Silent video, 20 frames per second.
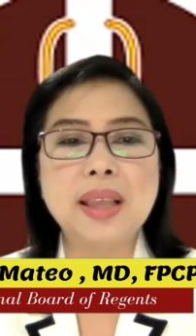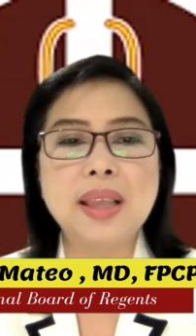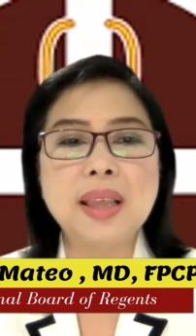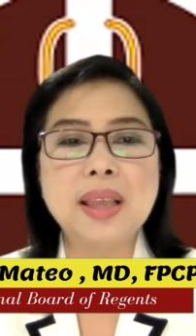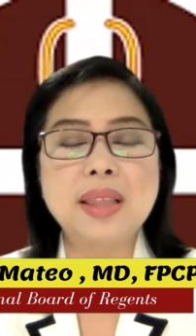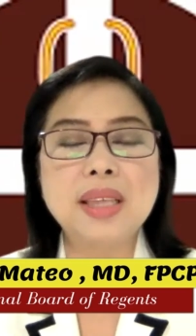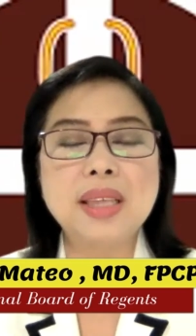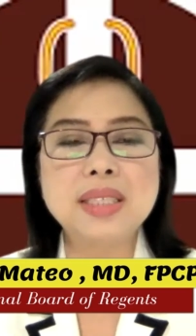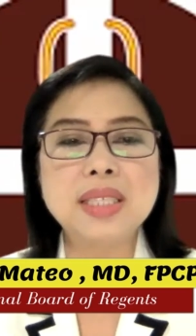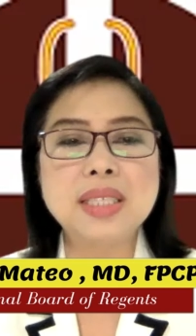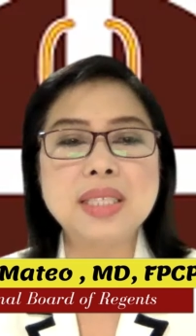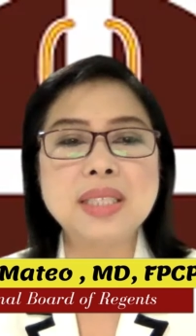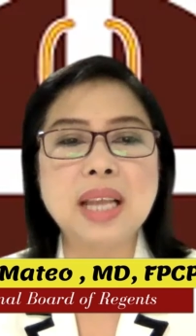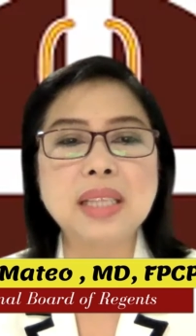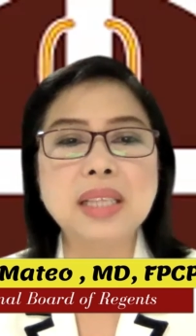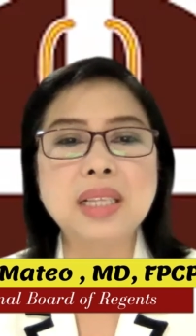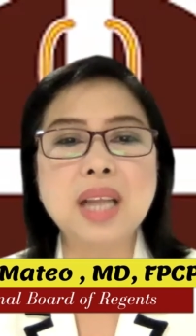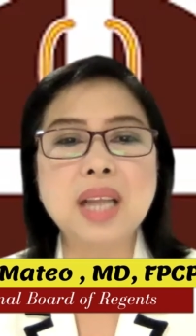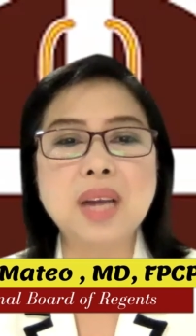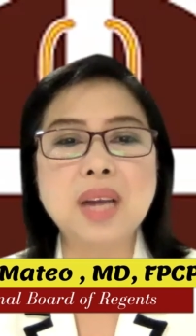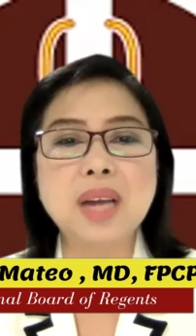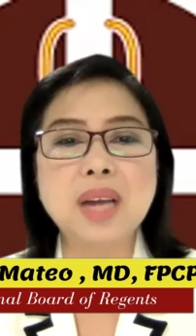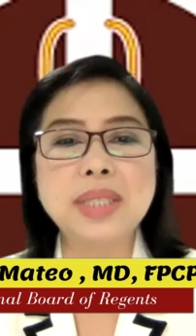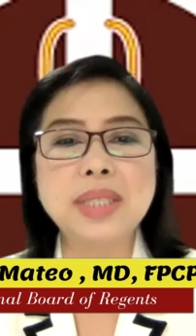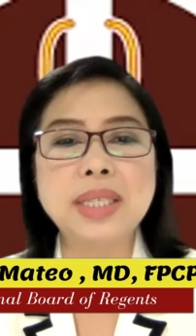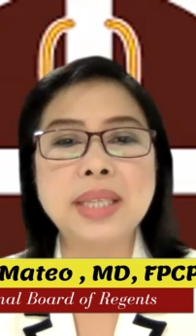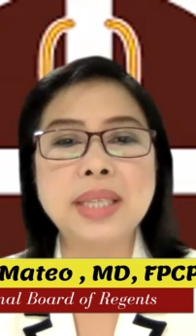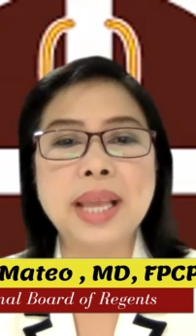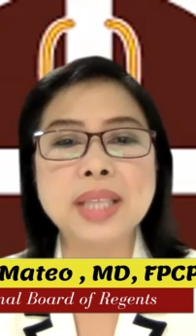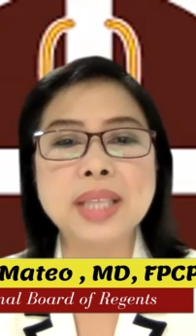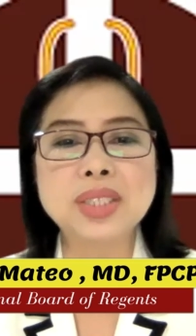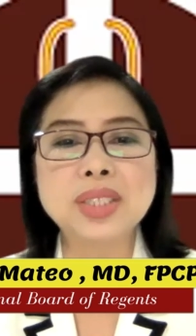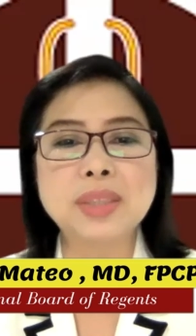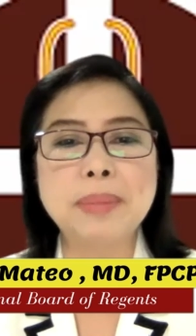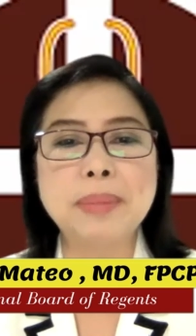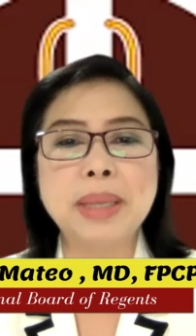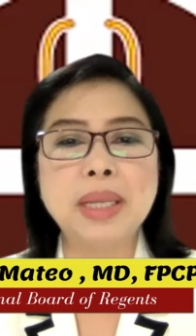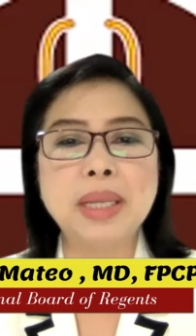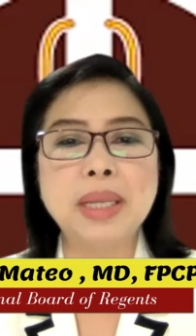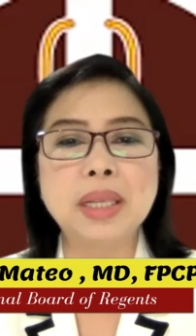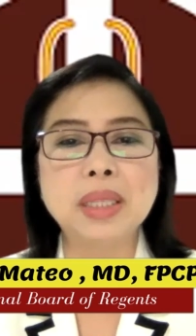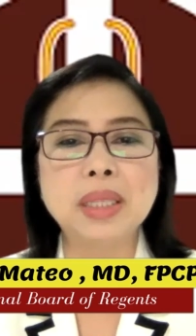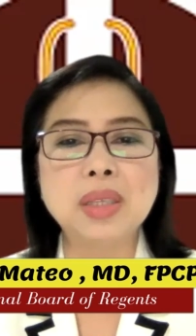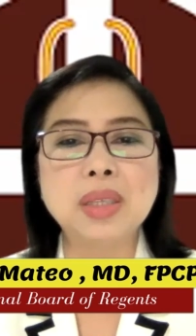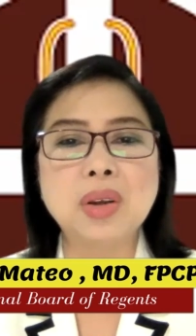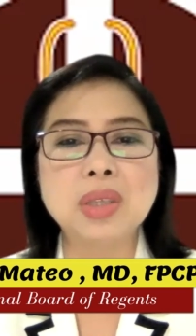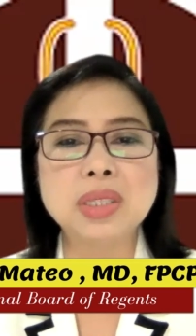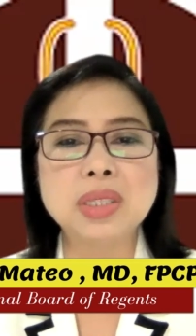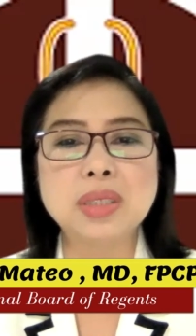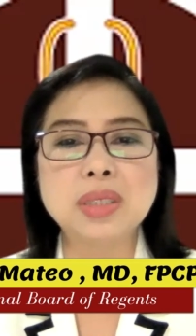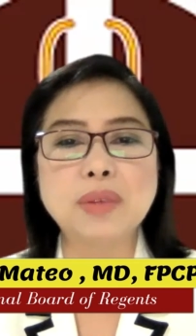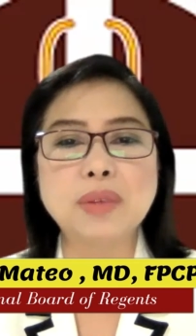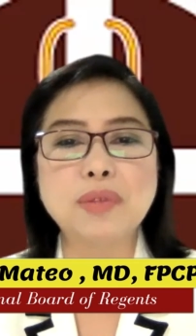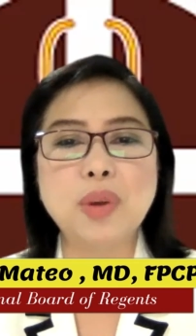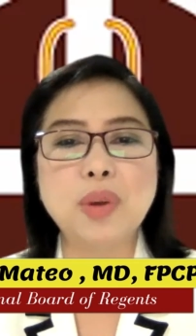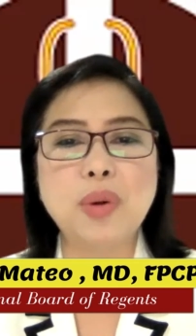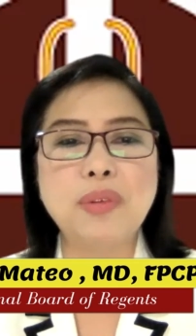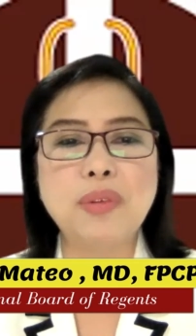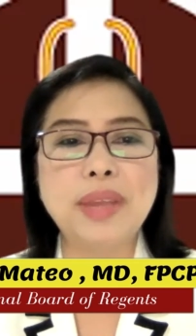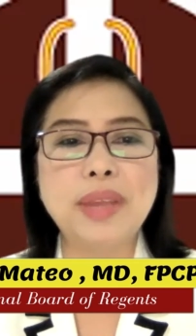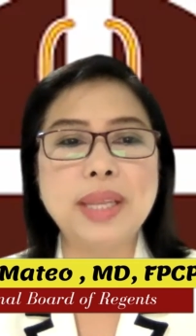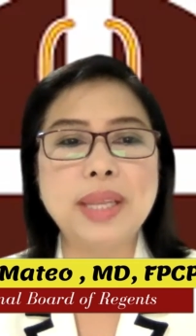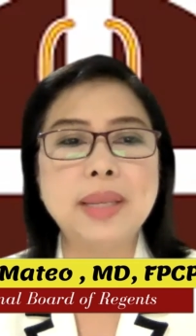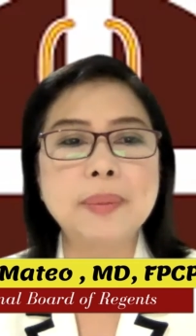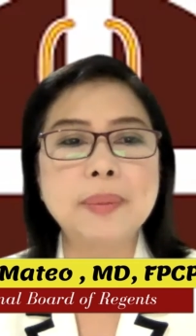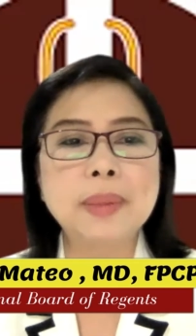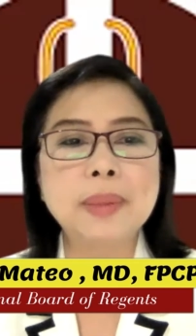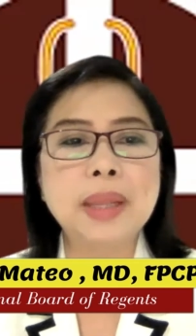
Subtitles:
This is not counting the extra medical cost of COVID